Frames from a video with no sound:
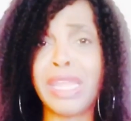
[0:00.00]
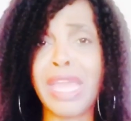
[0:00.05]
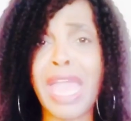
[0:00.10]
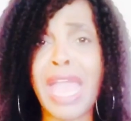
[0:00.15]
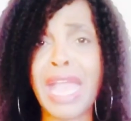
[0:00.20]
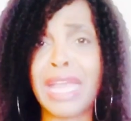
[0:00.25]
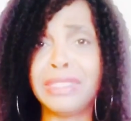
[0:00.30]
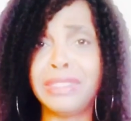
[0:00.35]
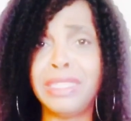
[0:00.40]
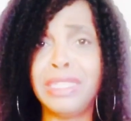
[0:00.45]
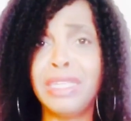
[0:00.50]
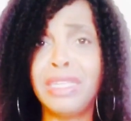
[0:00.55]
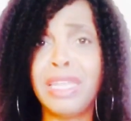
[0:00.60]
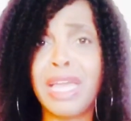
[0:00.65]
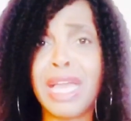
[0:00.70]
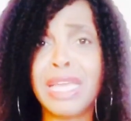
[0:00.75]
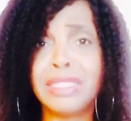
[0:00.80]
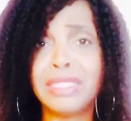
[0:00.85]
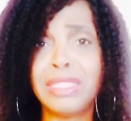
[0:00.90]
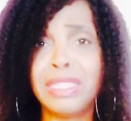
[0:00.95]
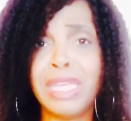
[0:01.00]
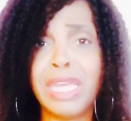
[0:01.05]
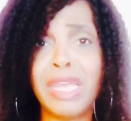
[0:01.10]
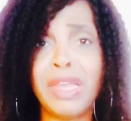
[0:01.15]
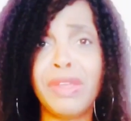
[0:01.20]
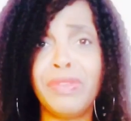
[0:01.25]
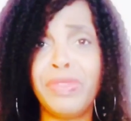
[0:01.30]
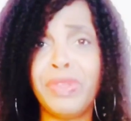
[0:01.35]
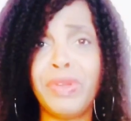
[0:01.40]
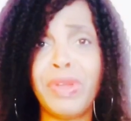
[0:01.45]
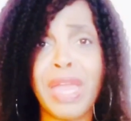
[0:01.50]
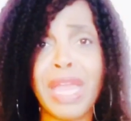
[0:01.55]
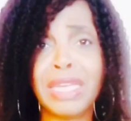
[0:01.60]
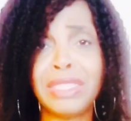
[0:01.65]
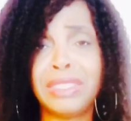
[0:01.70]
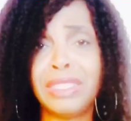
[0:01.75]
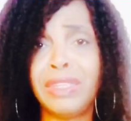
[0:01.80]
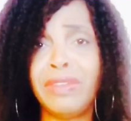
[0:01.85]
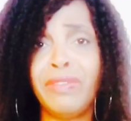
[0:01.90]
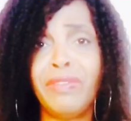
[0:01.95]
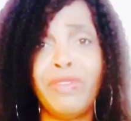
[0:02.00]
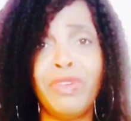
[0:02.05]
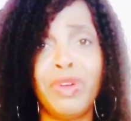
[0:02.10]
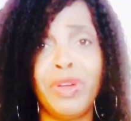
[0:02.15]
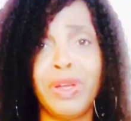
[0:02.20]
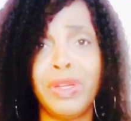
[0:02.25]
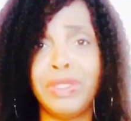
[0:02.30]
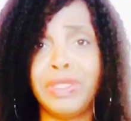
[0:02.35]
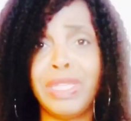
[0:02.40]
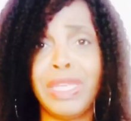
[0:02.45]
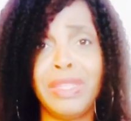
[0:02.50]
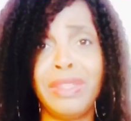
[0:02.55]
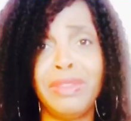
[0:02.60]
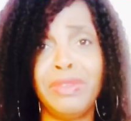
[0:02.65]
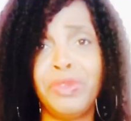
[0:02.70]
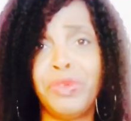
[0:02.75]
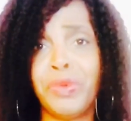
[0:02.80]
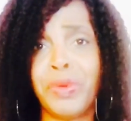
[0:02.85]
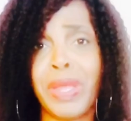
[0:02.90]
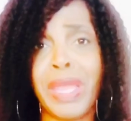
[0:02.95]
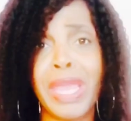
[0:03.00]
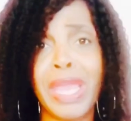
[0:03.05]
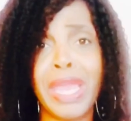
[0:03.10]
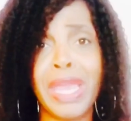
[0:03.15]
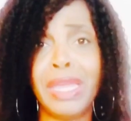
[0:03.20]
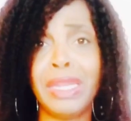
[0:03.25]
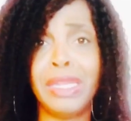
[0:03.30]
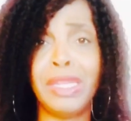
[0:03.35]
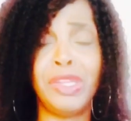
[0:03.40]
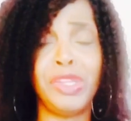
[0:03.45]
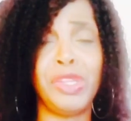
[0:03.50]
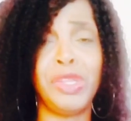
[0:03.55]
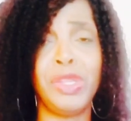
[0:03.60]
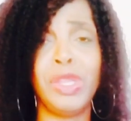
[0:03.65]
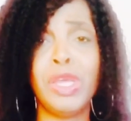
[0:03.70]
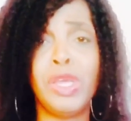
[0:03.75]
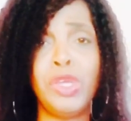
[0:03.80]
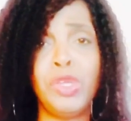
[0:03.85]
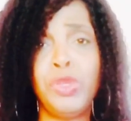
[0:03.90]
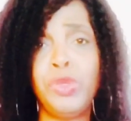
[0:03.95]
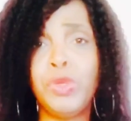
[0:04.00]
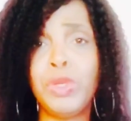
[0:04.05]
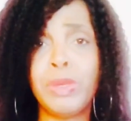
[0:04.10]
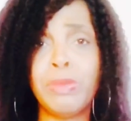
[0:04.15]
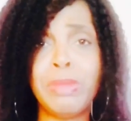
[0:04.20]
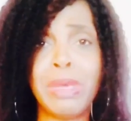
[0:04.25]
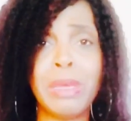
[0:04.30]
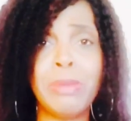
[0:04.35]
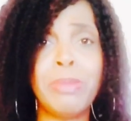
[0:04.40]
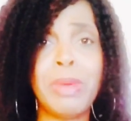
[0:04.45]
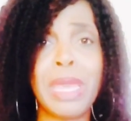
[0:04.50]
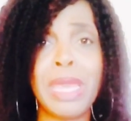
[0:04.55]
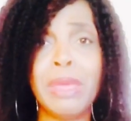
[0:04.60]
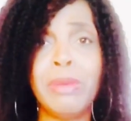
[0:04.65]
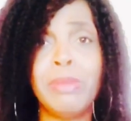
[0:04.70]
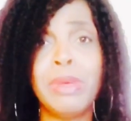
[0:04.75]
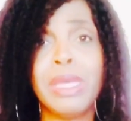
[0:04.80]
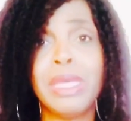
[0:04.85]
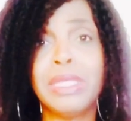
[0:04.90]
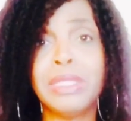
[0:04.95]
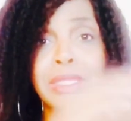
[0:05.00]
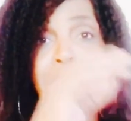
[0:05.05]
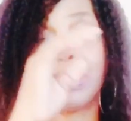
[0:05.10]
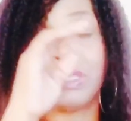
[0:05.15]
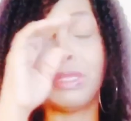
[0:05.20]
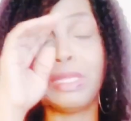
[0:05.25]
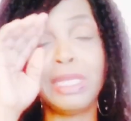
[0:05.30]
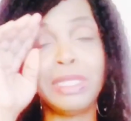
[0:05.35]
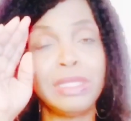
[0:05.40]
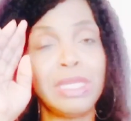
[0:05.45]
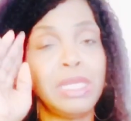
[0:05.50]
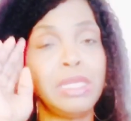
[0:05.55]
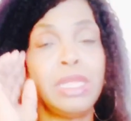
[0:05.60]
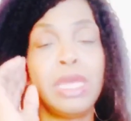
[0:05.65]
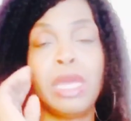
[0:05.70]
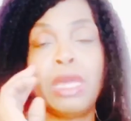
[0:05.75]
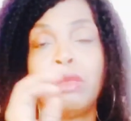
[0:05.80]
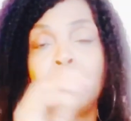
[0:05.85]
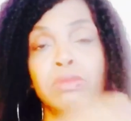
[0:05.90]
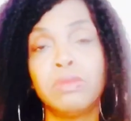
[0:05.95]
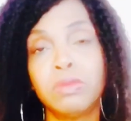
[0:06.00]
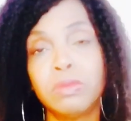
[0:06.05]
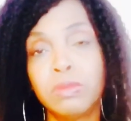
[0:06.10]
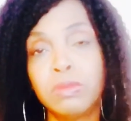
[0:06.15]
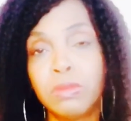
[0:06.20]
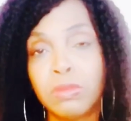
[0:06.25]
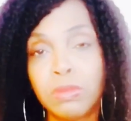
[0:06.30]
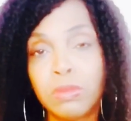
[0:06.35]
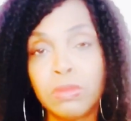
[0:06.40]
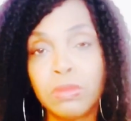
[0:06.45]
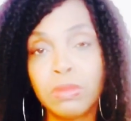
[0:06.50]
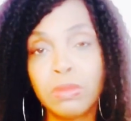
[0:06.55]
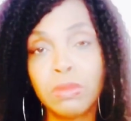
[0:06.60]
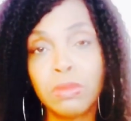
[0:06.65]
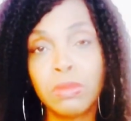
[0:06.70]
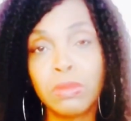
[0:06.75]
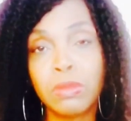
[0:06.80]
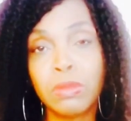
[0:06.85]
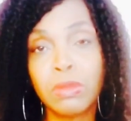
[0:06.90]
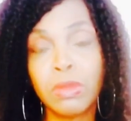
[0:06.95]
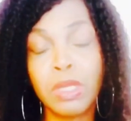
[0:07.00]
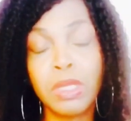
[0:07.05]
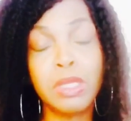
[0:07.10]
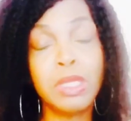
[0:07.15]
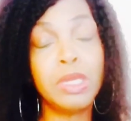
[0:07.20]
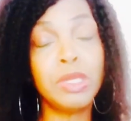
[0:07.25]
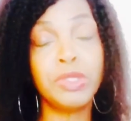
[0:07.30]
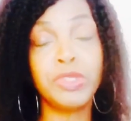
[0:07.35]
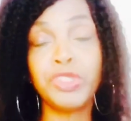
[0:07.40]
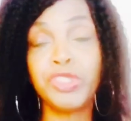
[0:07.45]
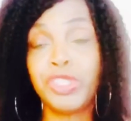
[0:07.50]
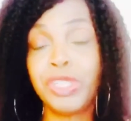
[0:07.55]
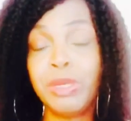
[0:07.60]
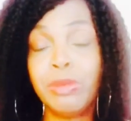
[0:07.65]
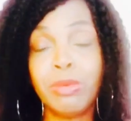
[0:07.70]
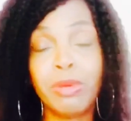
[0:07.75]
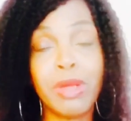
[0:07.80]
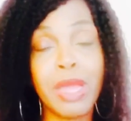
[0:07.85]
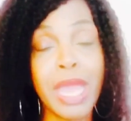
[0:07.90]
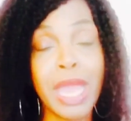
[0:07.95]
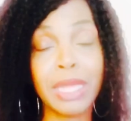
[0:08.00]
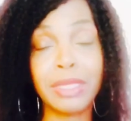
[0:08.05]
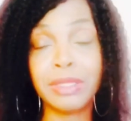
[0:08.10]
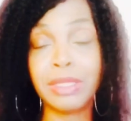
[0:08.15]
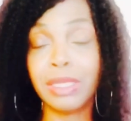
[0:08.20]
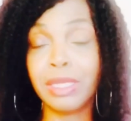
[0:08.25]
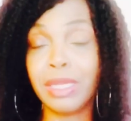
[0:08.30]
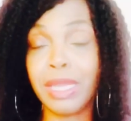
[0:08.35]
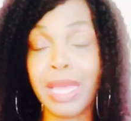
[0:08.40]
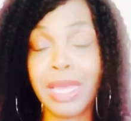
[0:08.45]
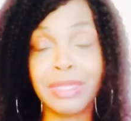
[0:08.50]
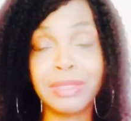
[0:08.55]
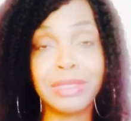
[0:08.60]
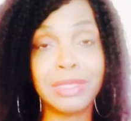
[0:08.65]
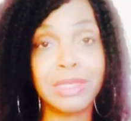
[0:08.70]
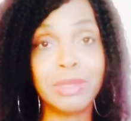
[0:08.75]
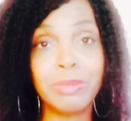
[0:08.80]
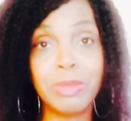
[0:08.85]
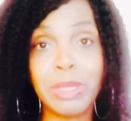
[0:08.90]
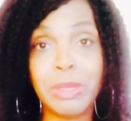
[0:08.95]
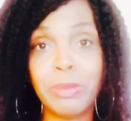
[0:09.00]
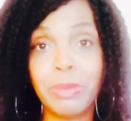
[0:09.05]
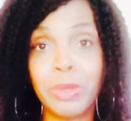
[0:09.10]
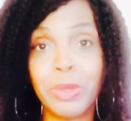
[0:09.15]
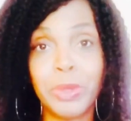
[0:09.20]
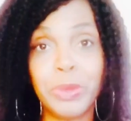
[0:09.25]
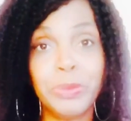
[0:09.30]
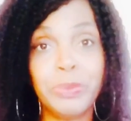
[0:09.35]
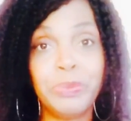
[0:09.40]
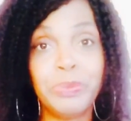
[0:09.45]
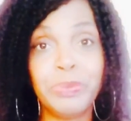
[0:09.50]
an acting class and they're asking for 10 grand and you can make payments and things like that, there's cheaper acting classes, people.